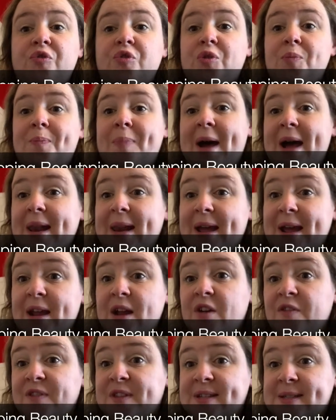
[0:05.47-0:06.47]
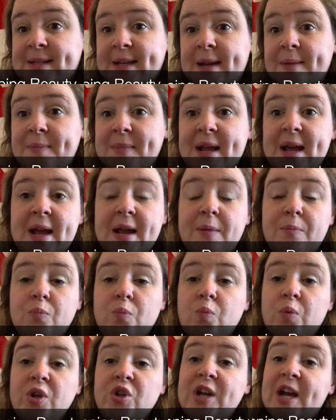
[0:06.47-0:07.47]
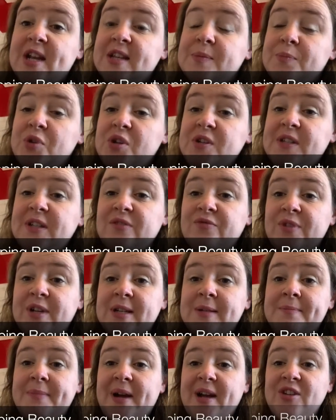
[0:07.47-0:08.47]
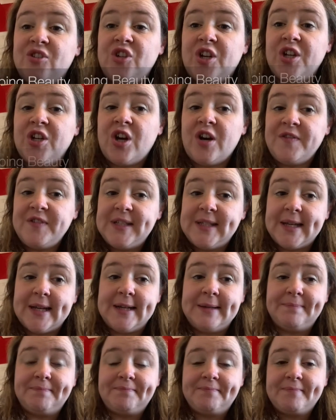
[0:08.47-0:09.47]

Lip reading: the ballet of the same name, which has music written by Tchaikovsky.